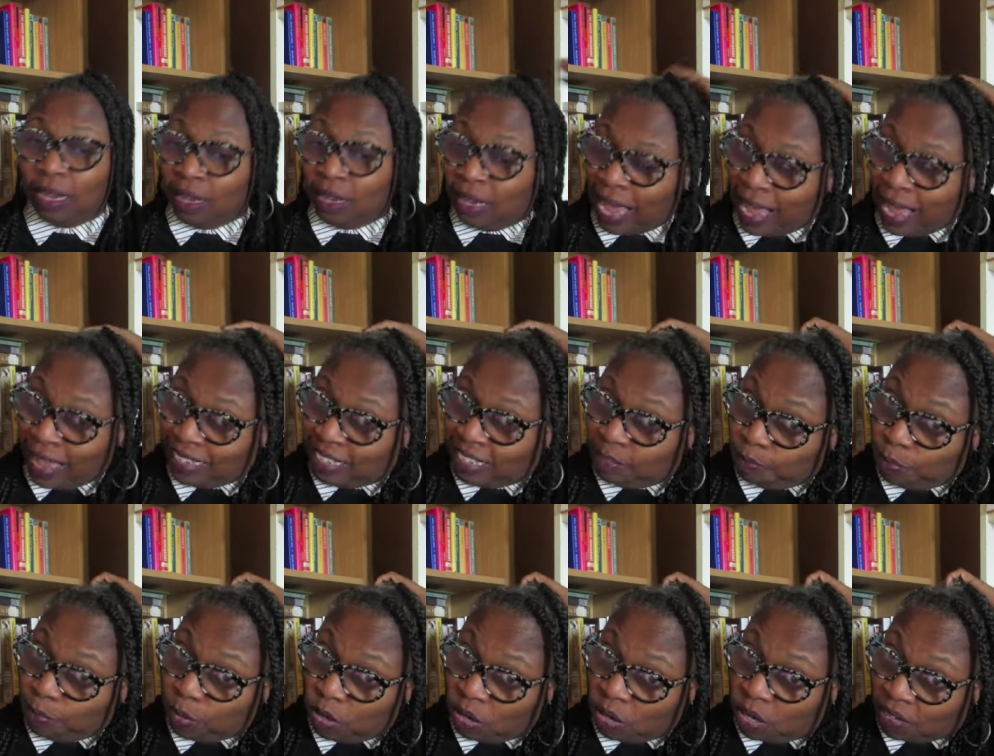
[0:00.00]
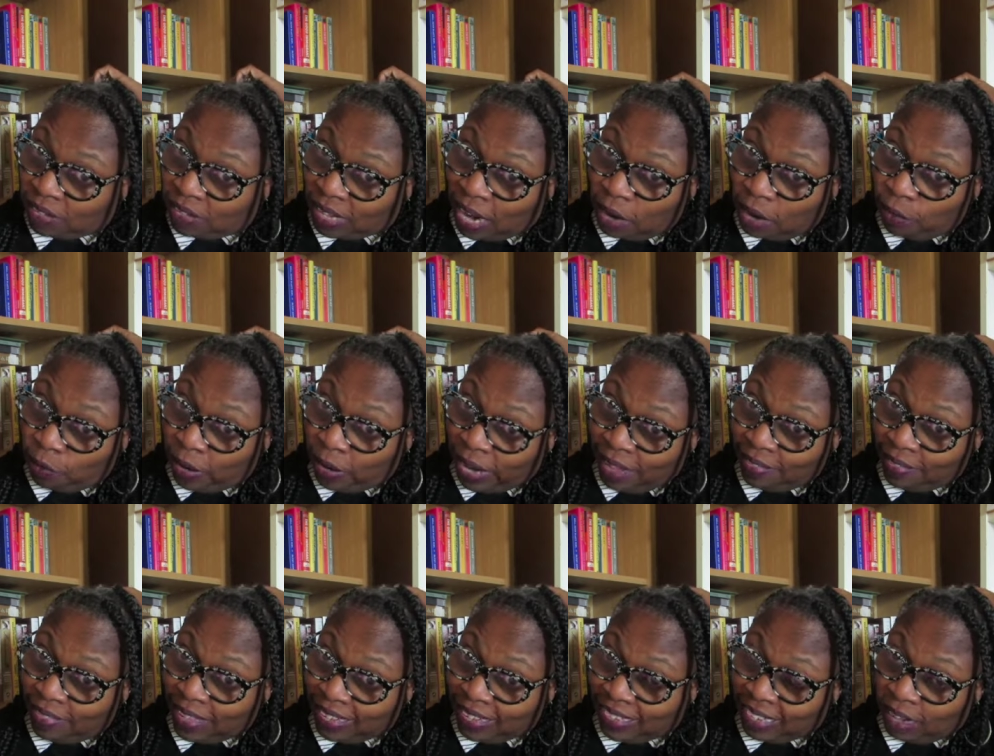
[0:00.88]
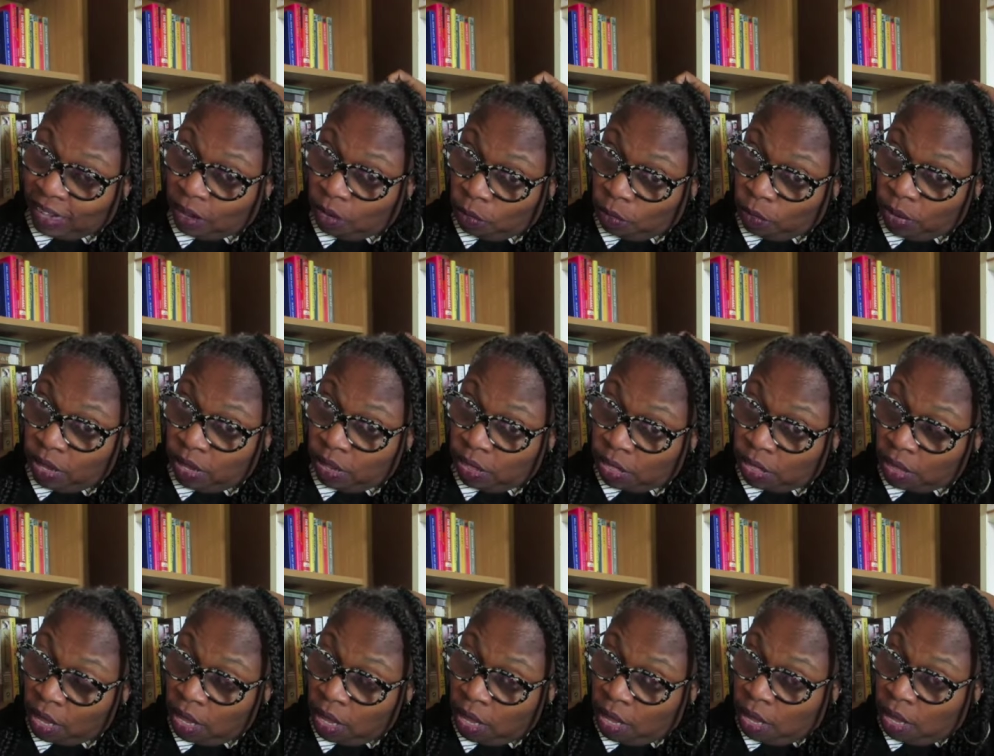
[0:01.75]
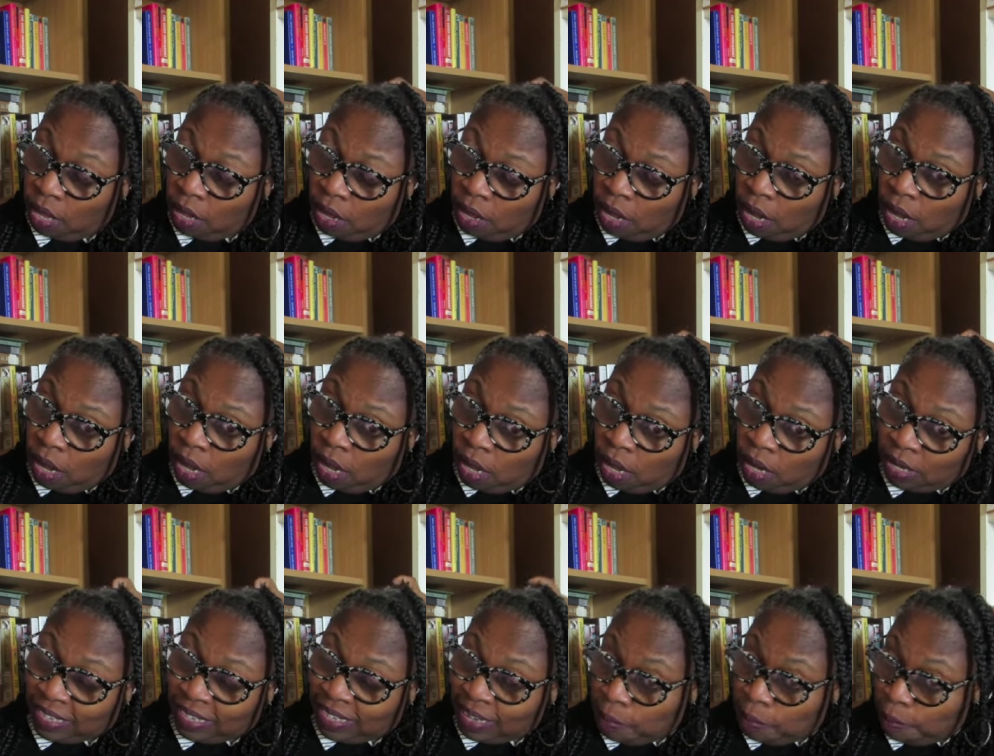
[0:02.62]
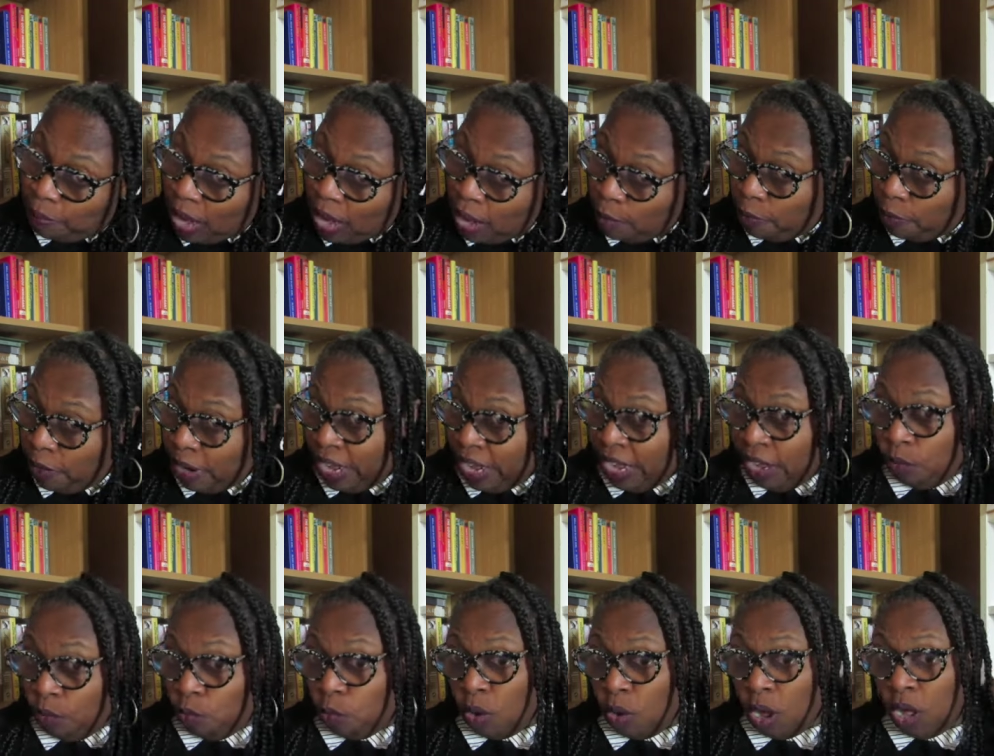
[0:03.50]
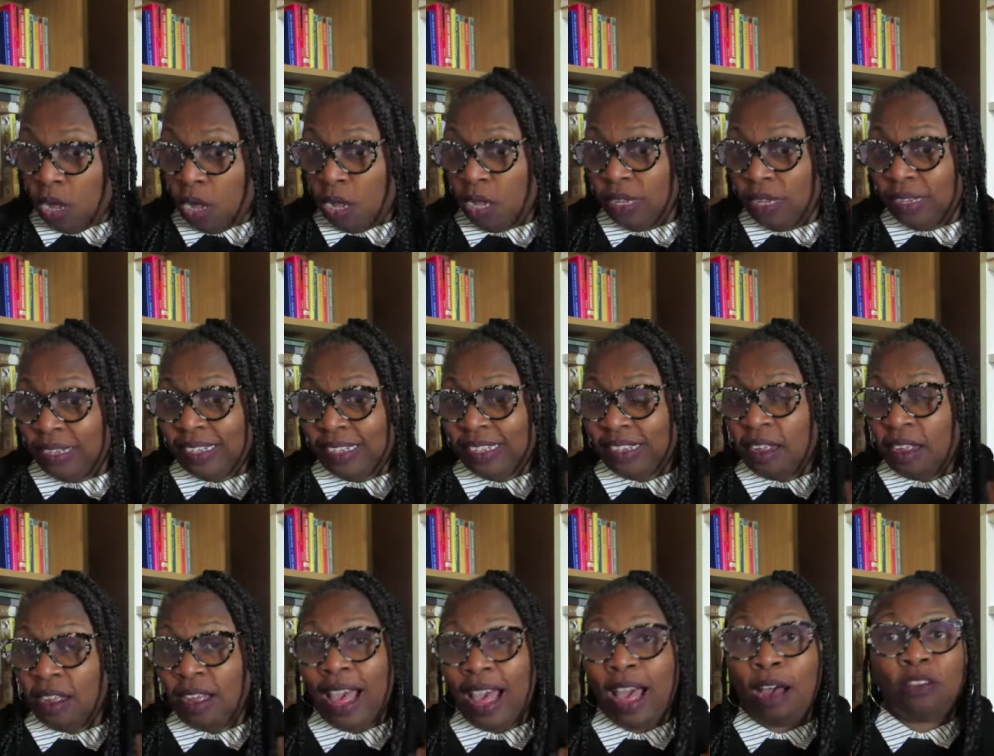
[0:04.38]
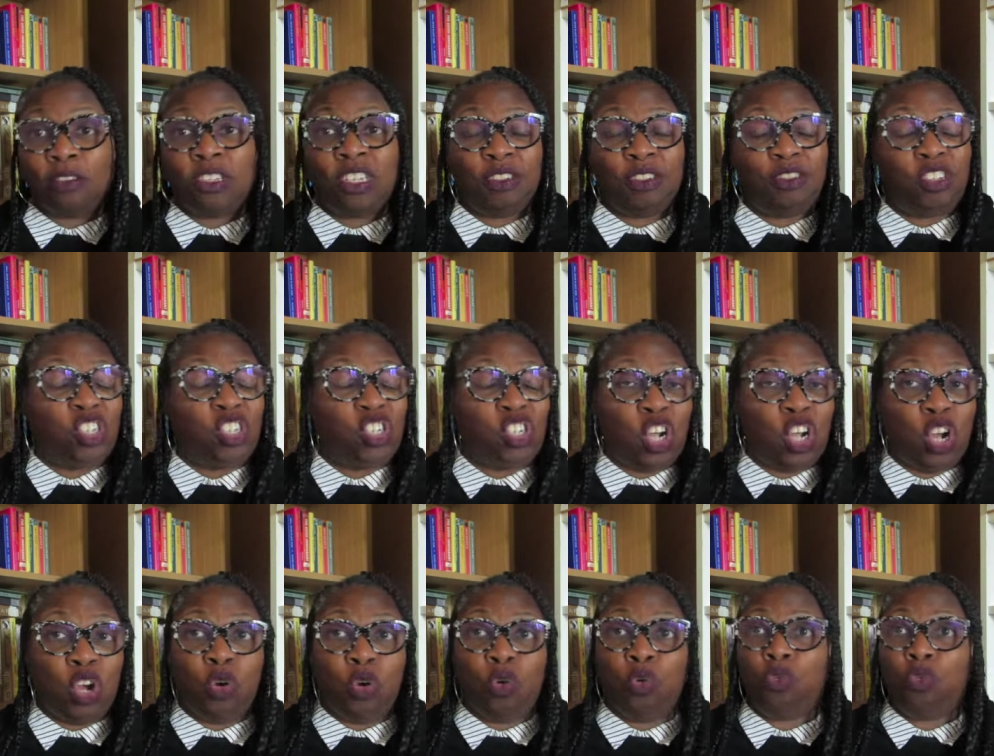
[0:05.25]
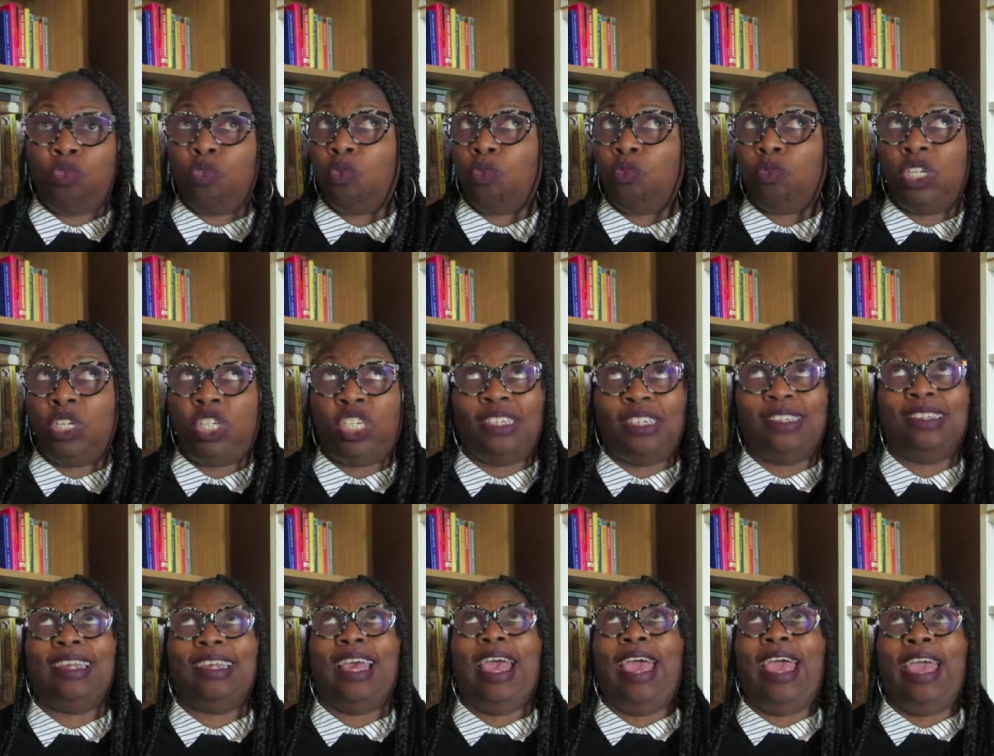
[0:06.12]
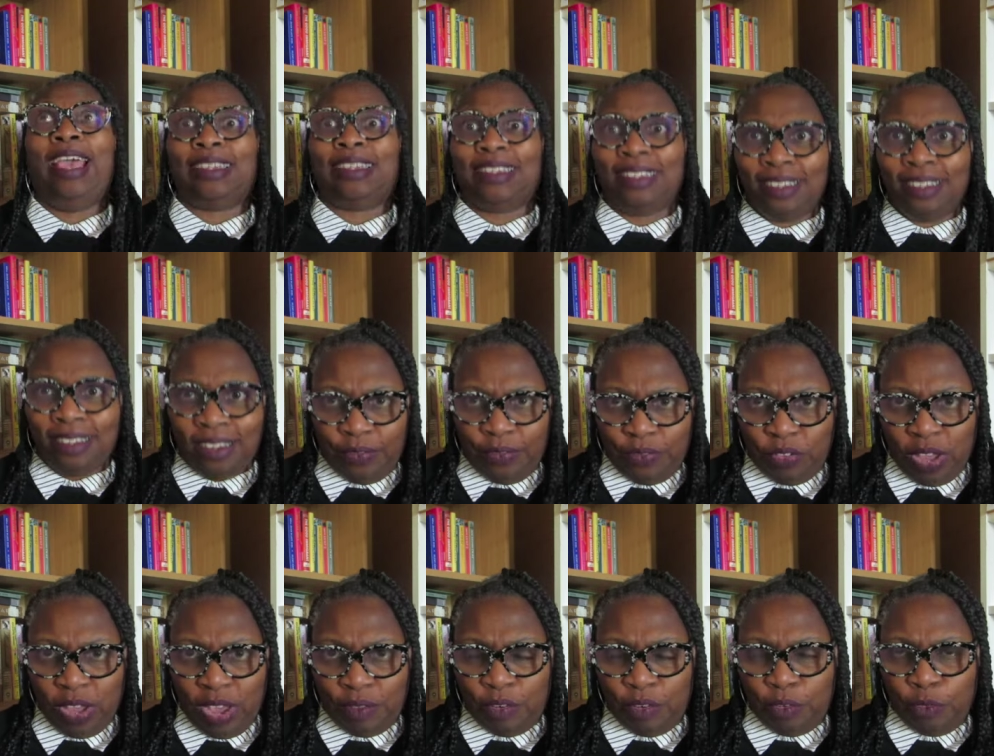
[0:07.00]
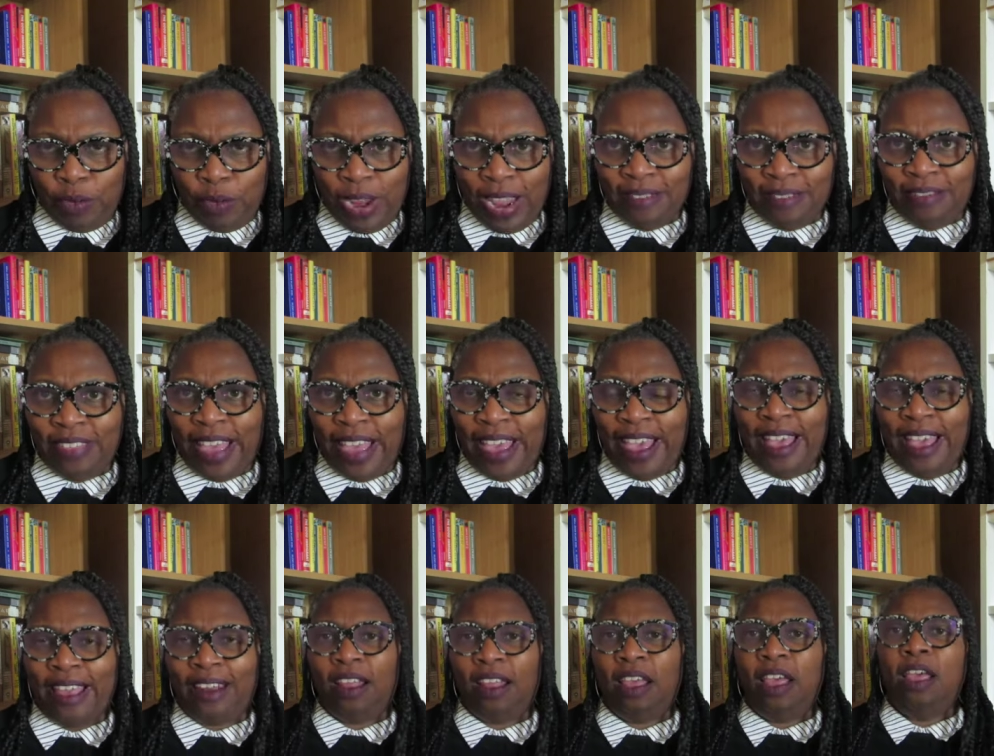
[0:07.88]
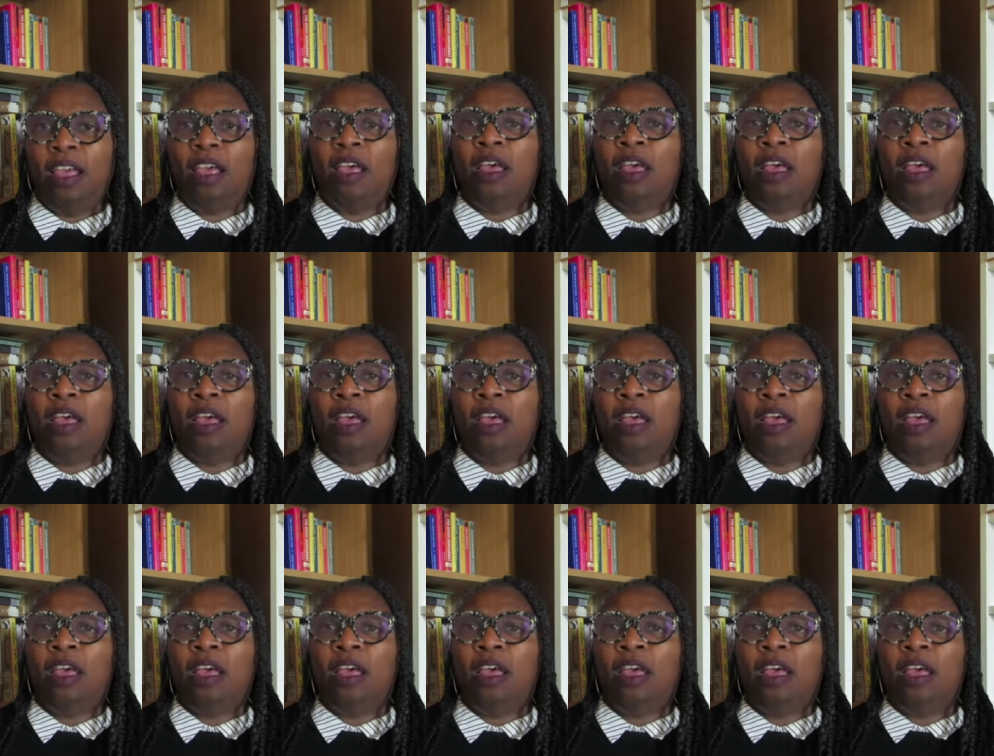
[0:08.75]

The last book that I read that dealt with uh, Zimbabwe was A House of Stone, which is excellent if you haven't read that.